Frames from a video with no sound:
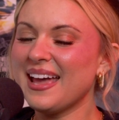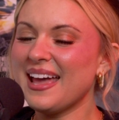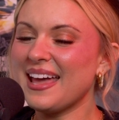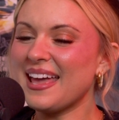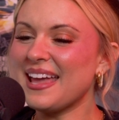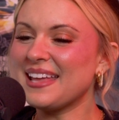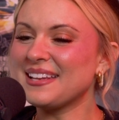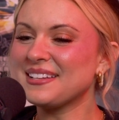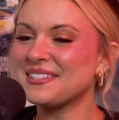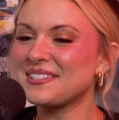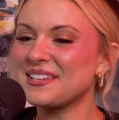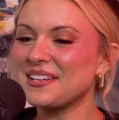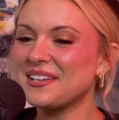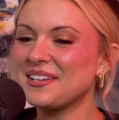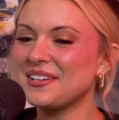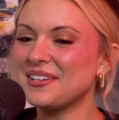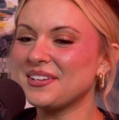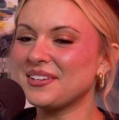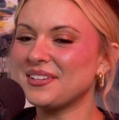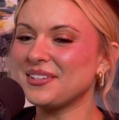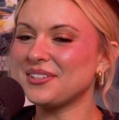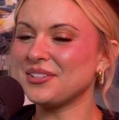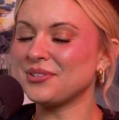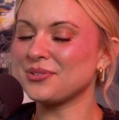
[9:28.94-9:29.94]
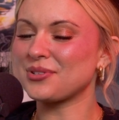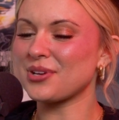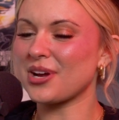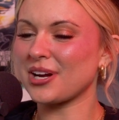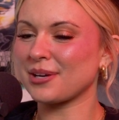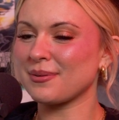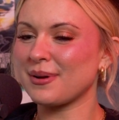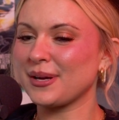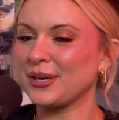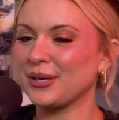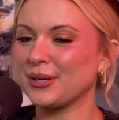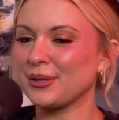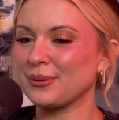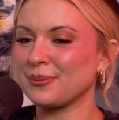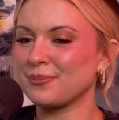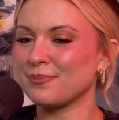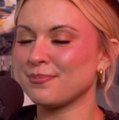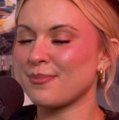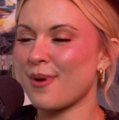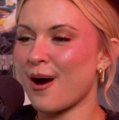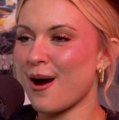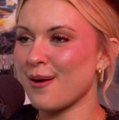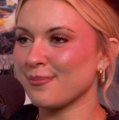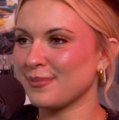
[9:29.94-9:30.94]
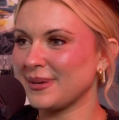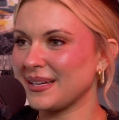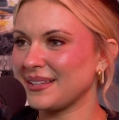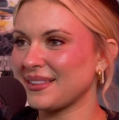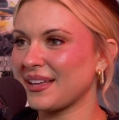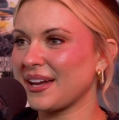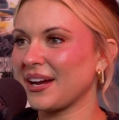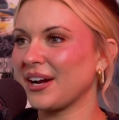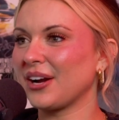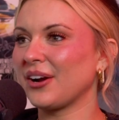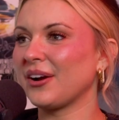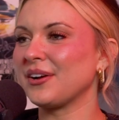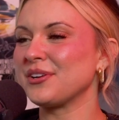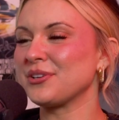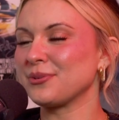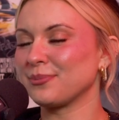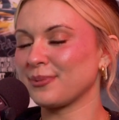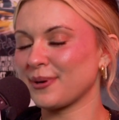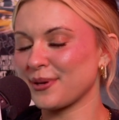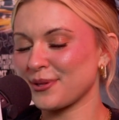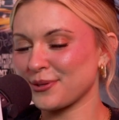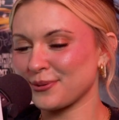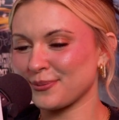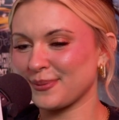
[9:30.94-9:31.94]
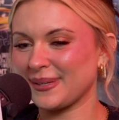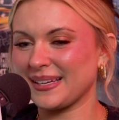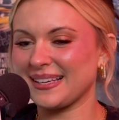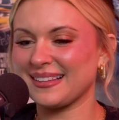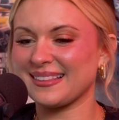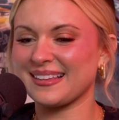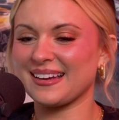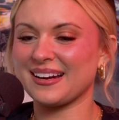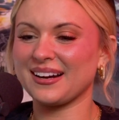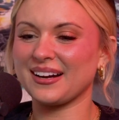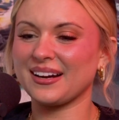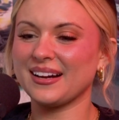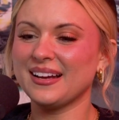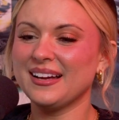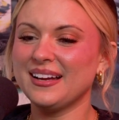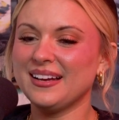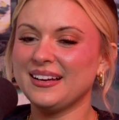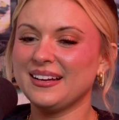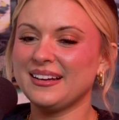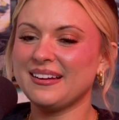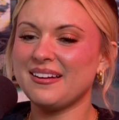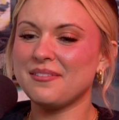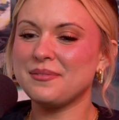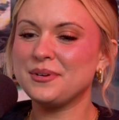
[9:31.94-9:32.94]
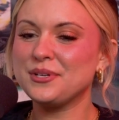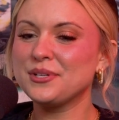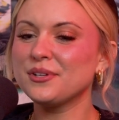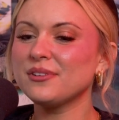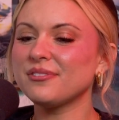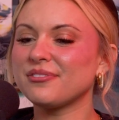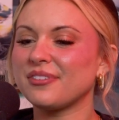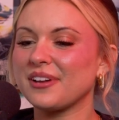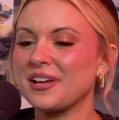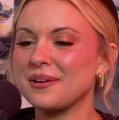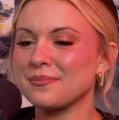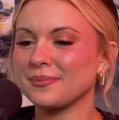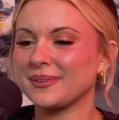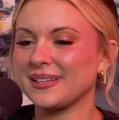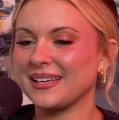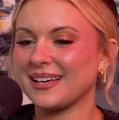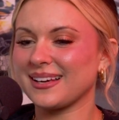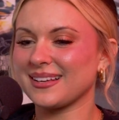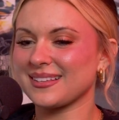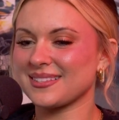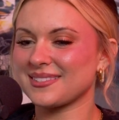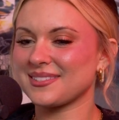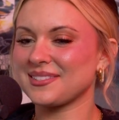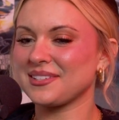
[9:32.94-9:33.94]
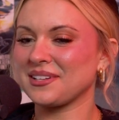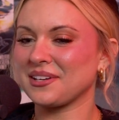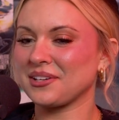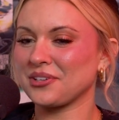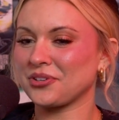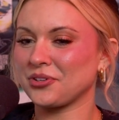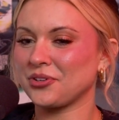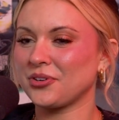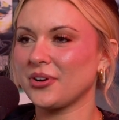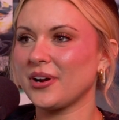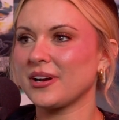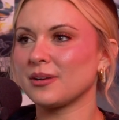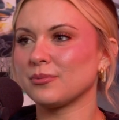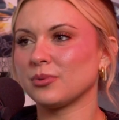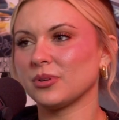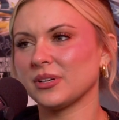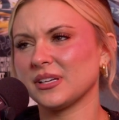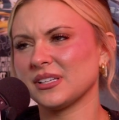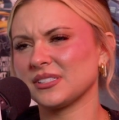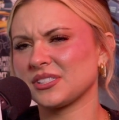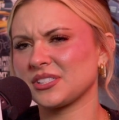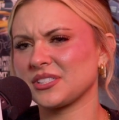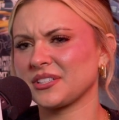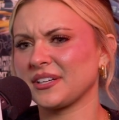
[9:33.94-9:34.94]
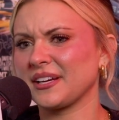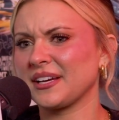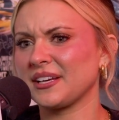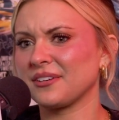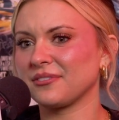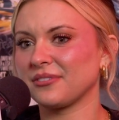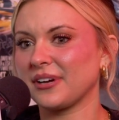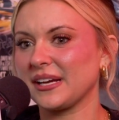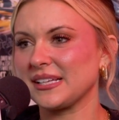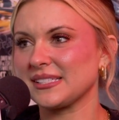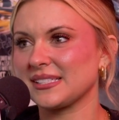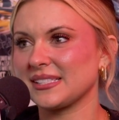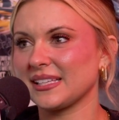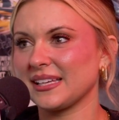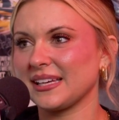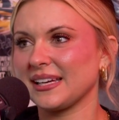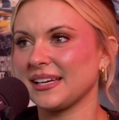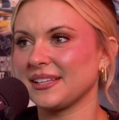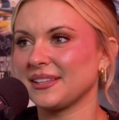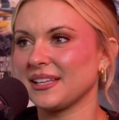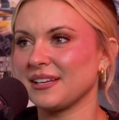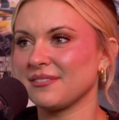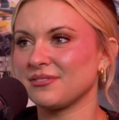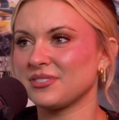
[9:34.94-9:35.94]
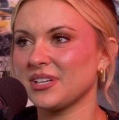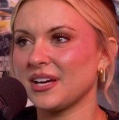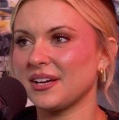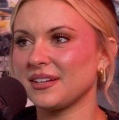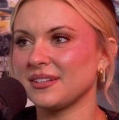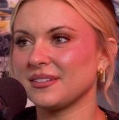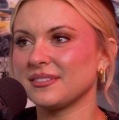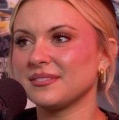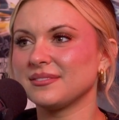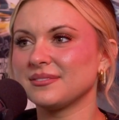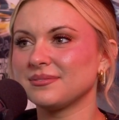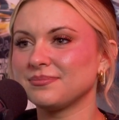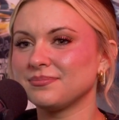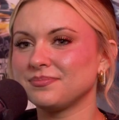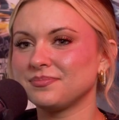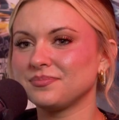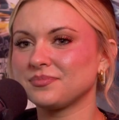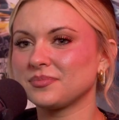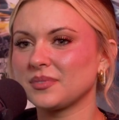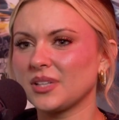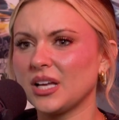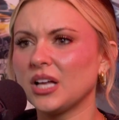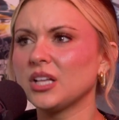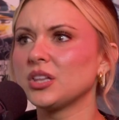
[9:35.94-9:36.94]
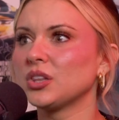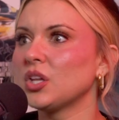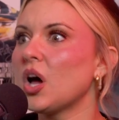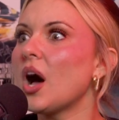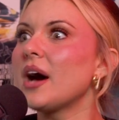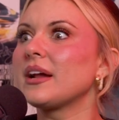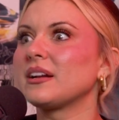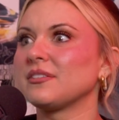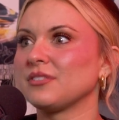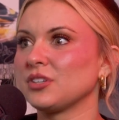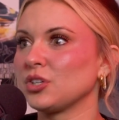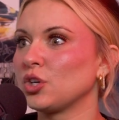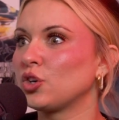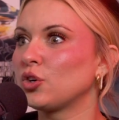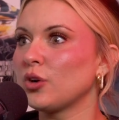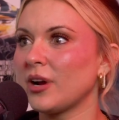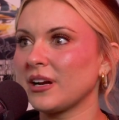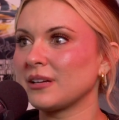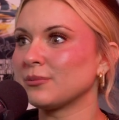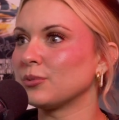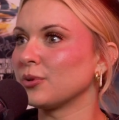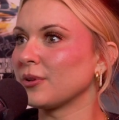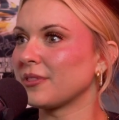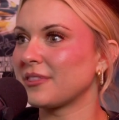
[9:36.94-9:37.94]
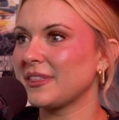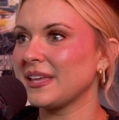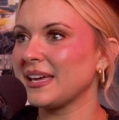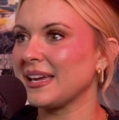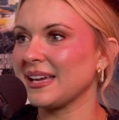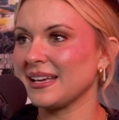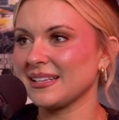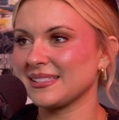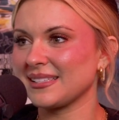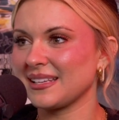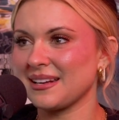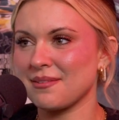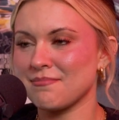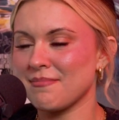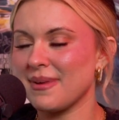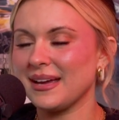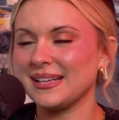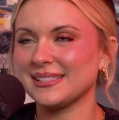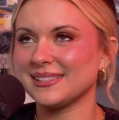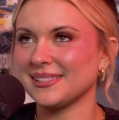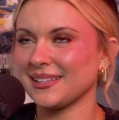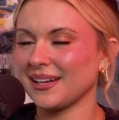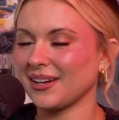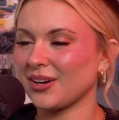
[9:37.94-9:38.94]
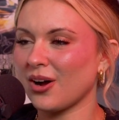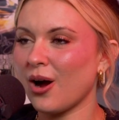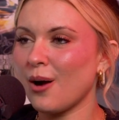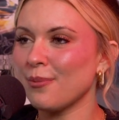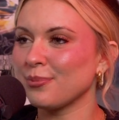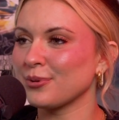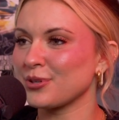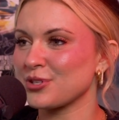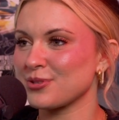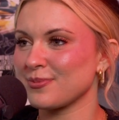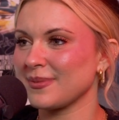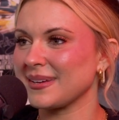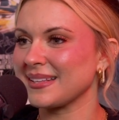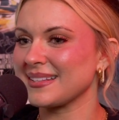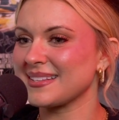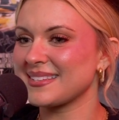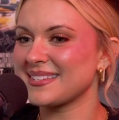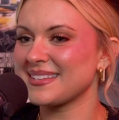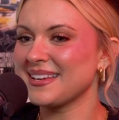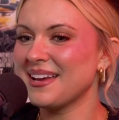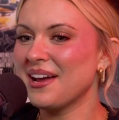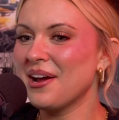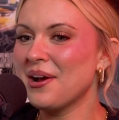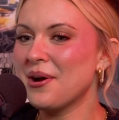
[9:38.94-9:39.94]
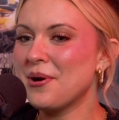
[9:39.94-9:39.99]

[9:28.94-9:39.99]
And you talk about your mom being there and your brother being there. I mean, your family has an incredible history in racing, and they've done a lot of incredible things and amazing accomplishments.